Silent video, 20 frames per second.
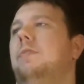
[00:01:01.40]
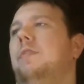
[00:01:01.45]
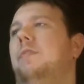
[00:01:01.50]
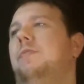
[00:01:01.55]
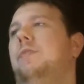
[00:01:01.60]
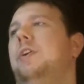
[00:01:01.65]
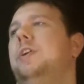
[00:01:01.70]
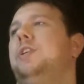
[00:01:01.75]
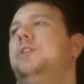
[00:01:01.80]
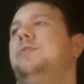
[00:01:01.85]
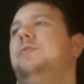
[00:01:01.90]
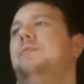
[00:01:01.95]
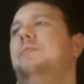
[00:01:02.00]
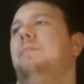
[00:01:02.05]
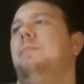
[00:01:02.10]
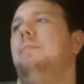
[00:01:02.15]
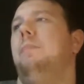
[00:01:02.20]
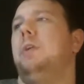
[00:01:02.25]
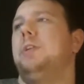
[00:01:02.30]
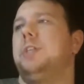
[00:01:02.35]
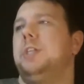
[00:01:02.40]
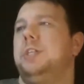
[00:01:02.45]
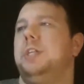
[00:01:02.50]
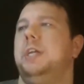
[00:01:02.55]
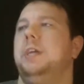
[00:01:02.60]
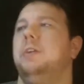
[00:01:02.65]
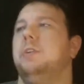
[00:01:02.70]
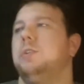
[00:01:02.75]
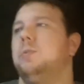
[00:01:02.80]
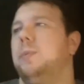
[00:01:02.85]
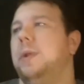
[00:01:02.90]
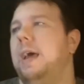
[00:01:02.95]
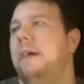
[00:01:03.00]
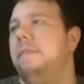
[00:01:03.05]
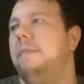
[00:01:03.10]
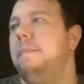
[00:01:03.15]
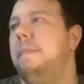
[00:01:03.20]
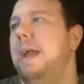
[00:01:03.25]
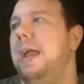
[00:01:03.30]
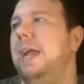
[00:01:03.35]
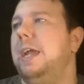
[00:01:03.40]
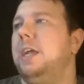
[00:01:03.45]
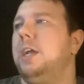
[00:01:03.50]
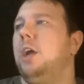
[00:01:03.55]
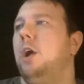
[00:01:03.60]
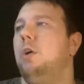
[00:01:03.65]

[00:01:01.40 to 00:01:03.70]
French Musketeers would have the main